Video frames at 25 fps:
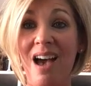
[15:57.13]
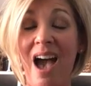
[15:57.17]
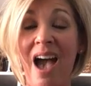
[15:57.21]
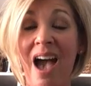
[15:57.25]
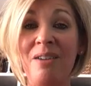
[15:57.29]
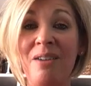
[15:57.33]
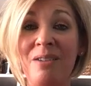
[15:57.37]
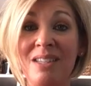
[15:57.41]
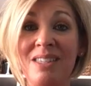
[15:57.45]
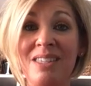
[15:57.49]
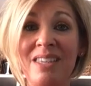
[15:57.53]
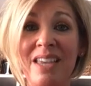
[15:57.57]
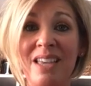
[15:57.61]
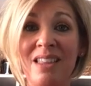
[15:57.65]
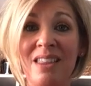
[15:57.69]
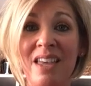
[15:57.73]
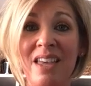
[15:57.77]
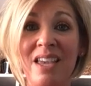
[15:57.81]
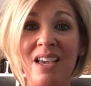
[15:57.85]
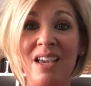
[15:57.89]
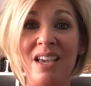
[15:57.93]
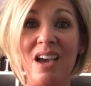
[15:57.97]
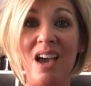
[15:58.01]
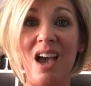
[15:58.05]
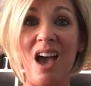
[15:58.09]
I would say,
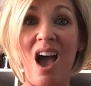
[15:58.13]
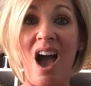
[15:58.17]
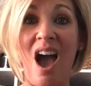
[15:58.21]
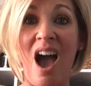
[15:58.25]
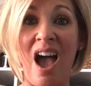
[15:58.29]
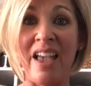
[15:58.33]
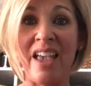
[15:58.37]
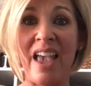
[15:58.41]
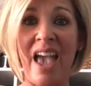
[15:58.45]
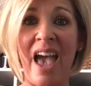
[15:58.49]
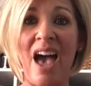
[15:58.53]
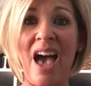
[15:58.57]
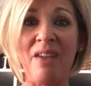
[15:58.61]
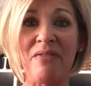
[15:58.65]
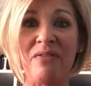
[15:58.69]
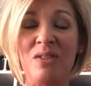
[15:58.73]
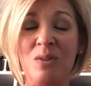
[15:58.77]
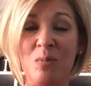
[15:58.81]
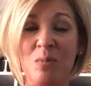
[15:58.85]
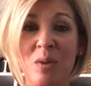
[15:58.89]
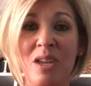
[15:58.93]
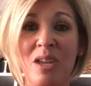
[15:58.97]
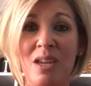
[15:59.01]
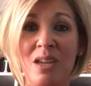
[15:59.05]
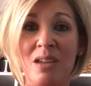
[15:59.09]
like, I have
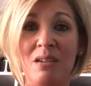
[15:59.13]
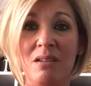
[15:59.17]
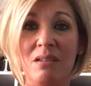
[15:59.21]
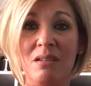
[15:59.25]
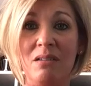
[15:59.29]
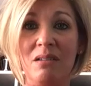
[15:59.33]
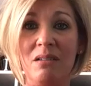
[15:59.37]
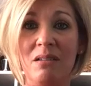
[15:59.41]
to be